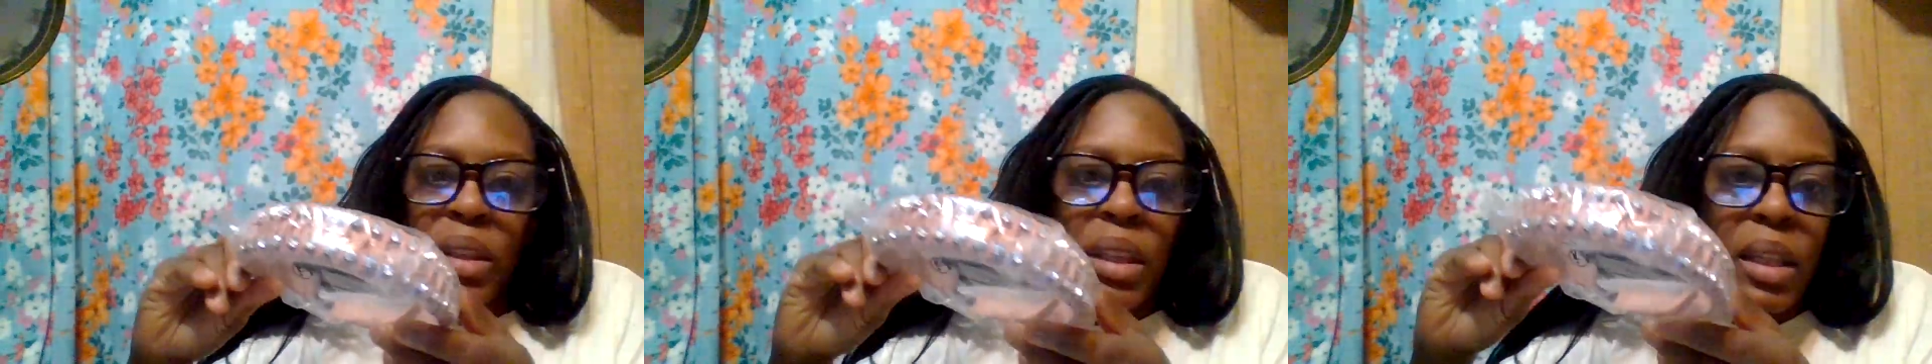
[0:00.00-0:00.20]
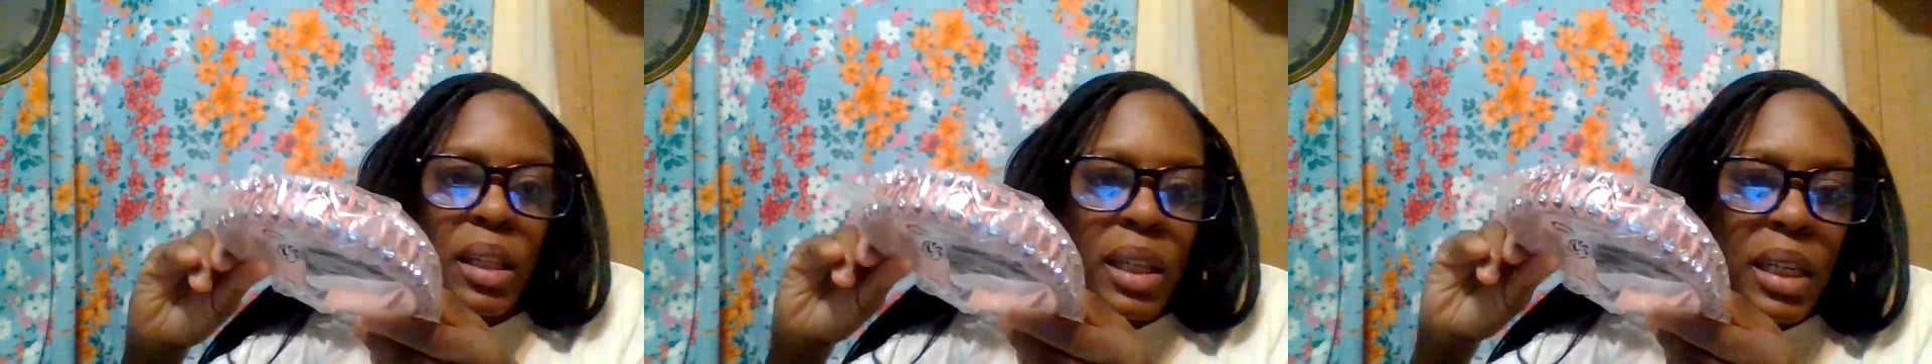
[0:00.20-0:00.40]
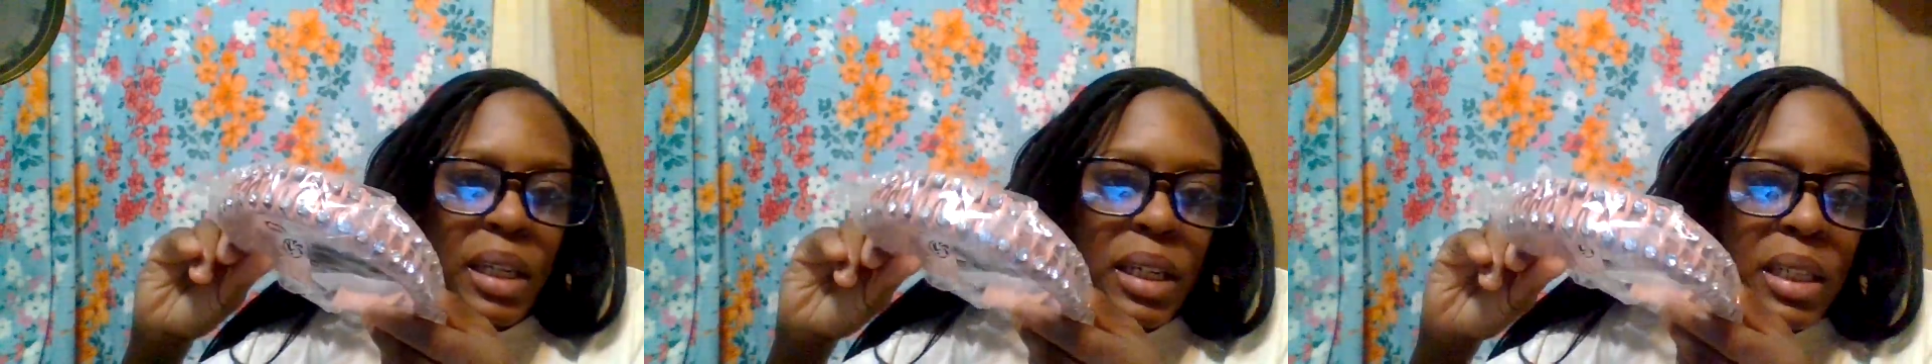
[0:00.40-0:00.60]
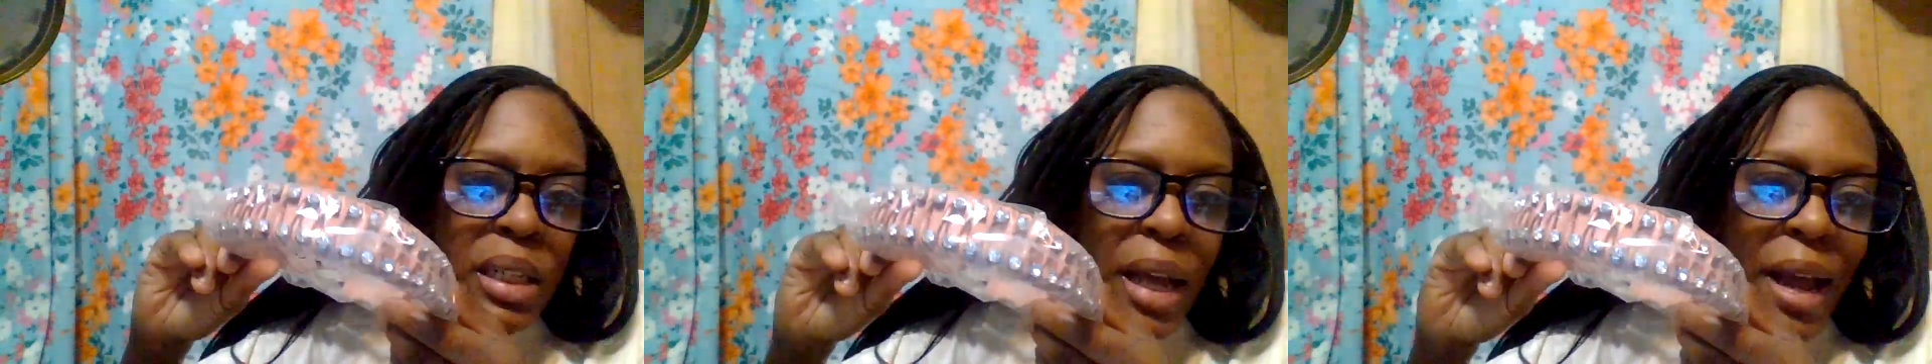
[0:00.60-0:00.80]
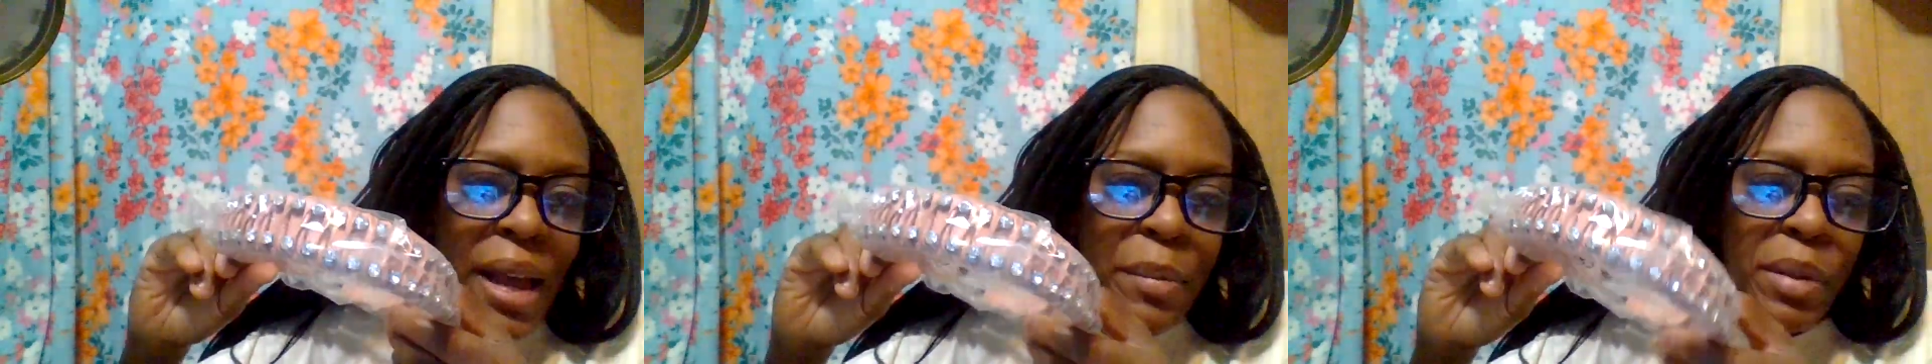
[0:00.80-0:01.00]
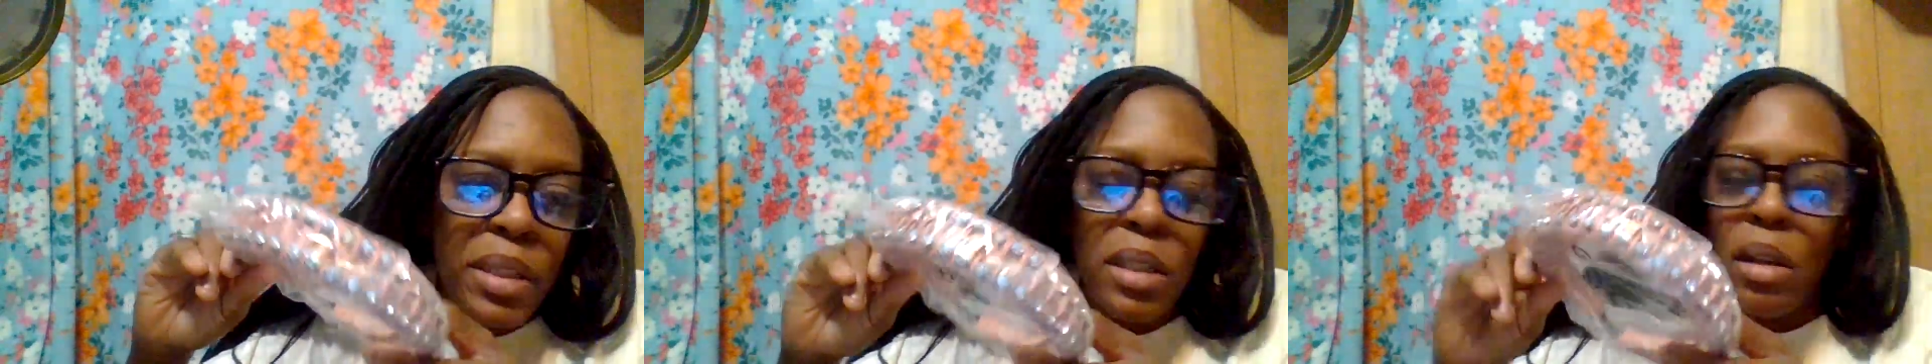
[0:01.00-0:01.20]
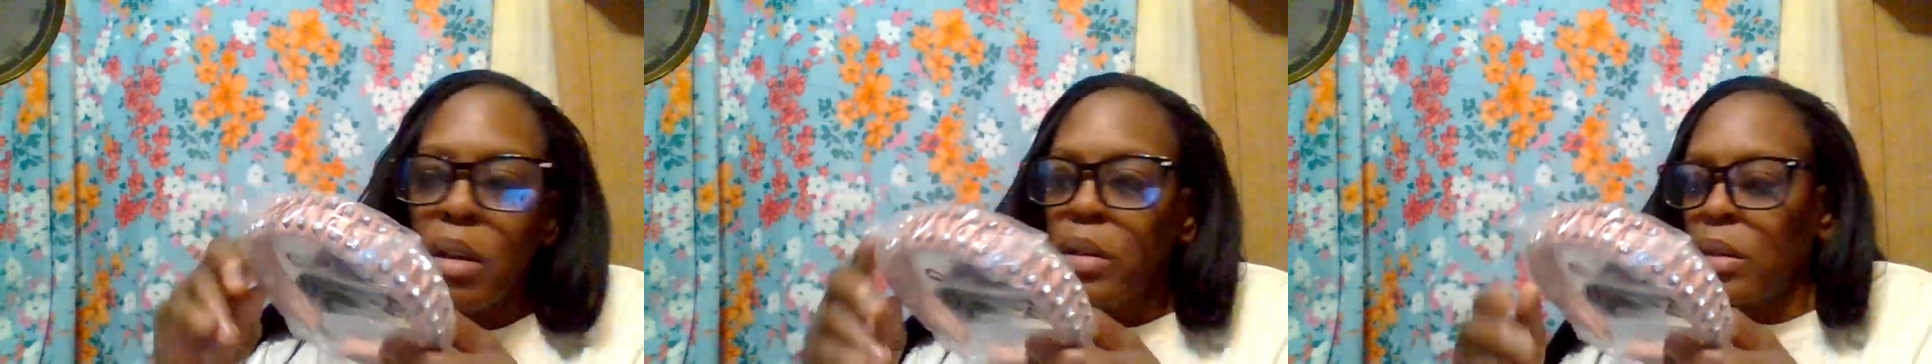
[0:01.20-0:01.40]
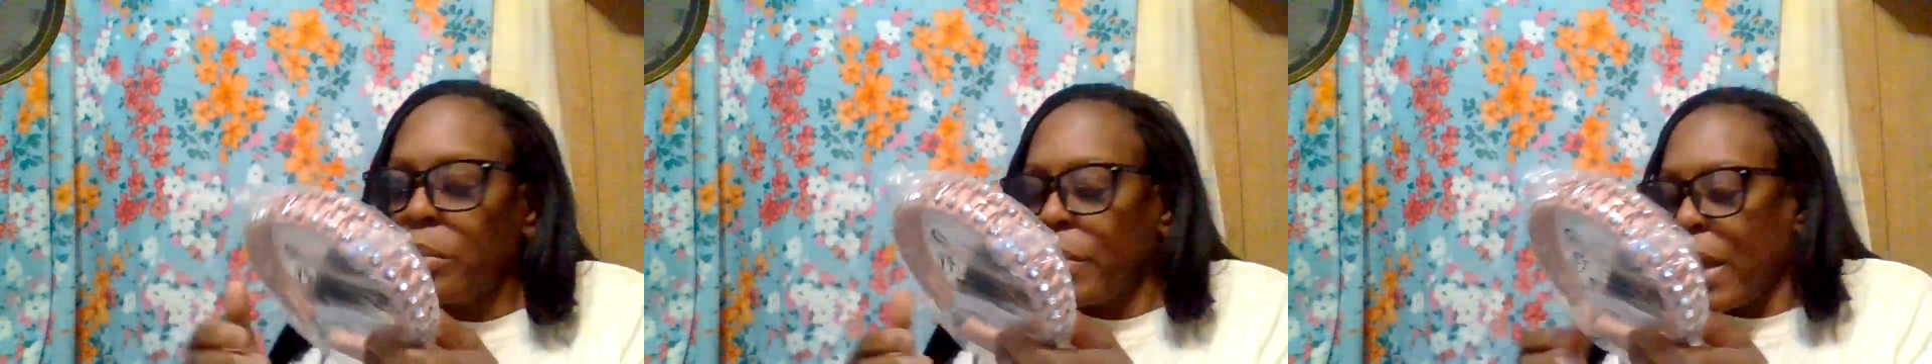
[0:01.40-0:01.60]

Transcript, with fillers: the diamonds on them.